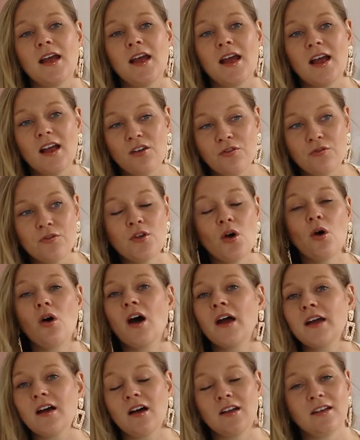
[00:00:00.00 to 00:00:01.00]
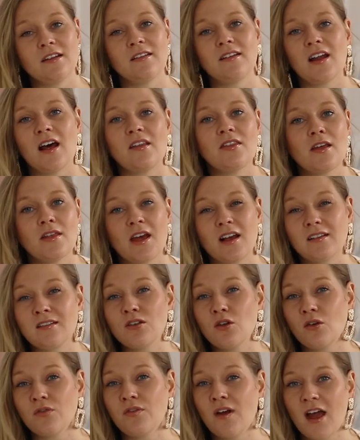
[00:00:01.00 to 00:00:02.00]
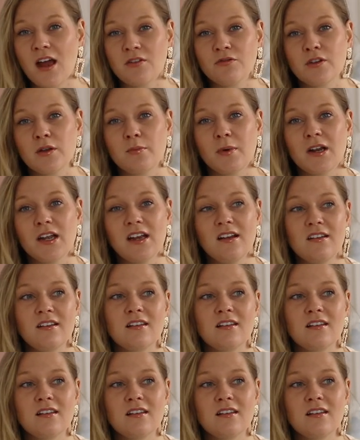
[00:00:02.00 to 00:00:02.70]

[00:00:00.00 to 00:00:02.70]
If not, I understand that that's not for everybody.